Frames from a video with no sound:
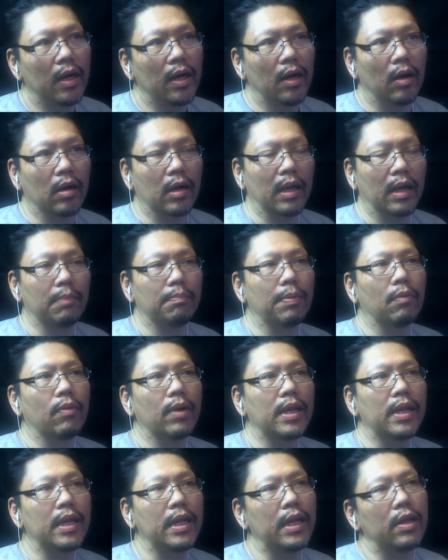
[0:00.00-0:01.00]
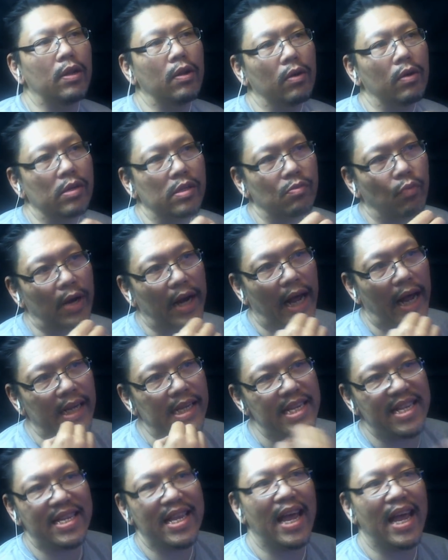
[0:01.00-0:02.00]
Okay, but what you need to do is when I
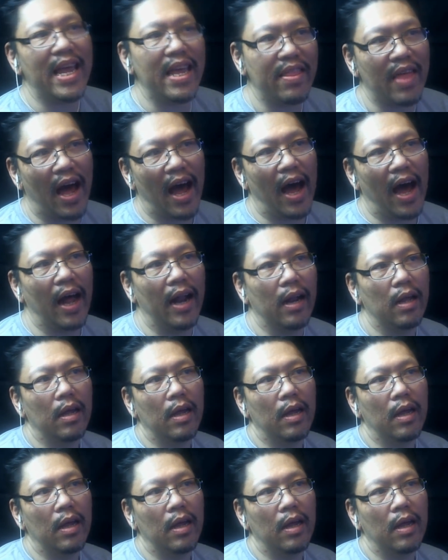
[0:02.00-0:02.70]
say that,